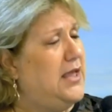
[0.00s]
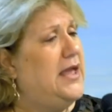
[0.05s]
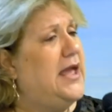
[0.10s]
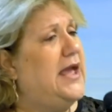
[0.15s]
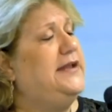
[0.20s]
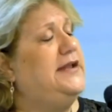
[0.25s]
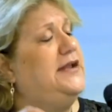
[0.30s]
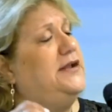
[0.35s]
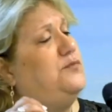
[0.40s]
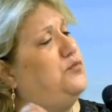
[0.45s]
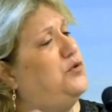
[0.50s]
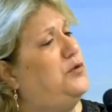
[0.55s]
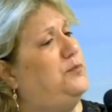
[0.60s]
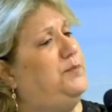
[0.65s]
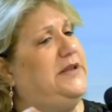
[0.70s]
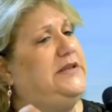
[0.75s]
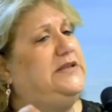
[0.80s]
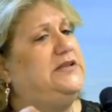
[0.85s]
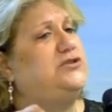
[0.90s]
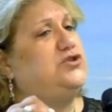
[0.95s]
And it will
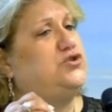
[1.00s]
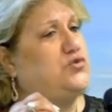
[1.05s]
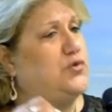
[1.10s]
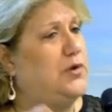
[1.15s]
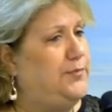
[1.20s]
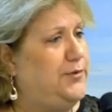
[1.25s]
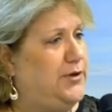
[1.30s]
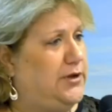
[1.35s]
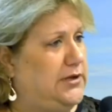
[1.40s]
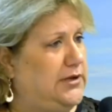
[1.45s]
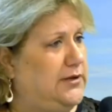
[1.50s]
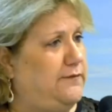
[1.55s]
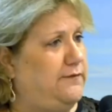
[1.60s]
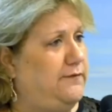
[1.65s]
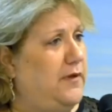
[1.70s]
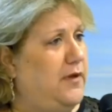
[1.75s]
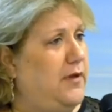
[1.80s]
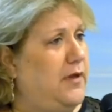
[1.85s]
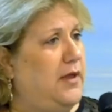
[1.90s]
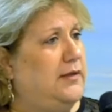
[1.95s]
be distributed,
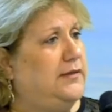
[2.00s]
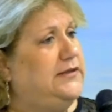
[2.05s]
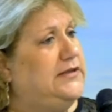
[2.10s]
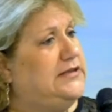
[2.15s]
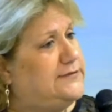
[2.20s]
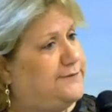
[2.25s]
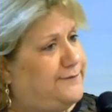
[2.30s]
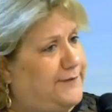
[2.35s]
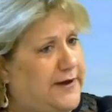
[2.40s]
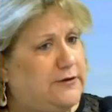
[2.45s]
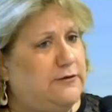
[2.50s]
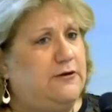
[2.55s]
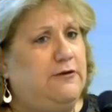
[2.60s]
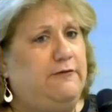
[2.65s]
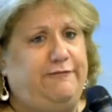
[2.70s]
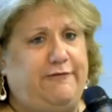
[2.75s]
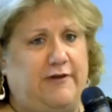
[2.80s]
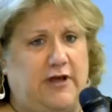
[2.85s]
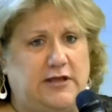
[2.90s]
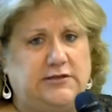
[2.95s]
these
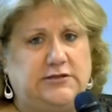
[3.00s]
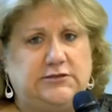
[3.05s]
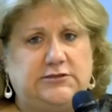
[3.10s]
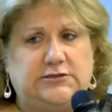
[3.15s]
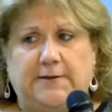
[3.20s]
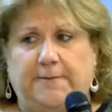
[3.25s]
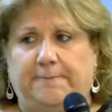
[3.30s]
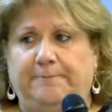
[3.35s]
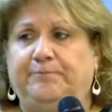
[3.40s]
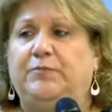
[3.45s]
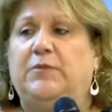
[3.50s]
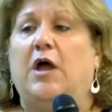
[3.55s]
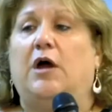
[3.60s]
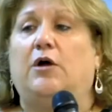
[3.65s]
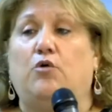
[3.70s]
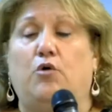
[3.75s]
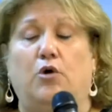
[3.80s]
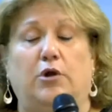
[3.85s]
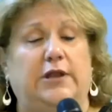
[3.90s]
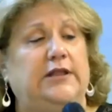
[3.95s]
federal funds,
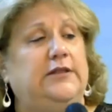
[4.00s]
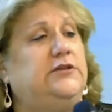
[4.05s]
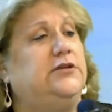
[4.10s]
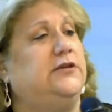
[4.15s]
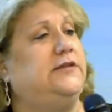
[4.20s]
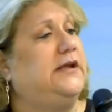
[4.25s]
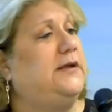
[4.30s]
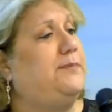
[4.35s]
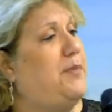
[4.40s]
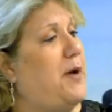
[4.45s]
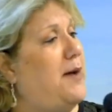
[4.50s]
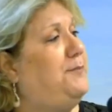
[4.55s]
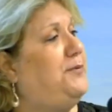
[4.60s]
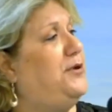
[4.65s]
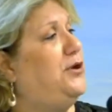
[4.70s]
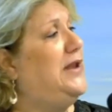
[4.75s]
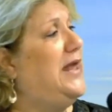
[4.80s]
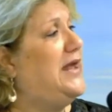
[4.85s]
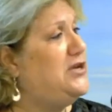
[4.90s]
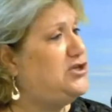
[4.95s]
according to the
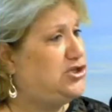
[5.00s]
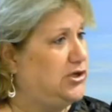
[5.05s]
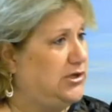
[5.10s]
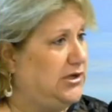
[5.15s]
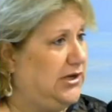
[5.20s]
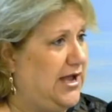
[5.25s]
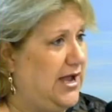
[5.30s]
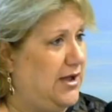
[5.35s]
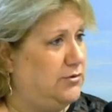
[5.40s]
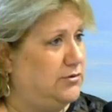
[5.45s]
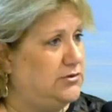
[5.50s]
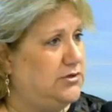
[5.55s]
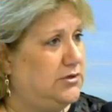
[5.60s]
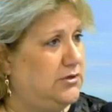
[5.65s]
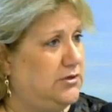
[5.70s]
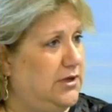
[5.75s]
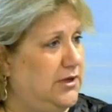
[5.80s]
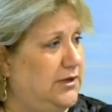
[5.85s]
population count.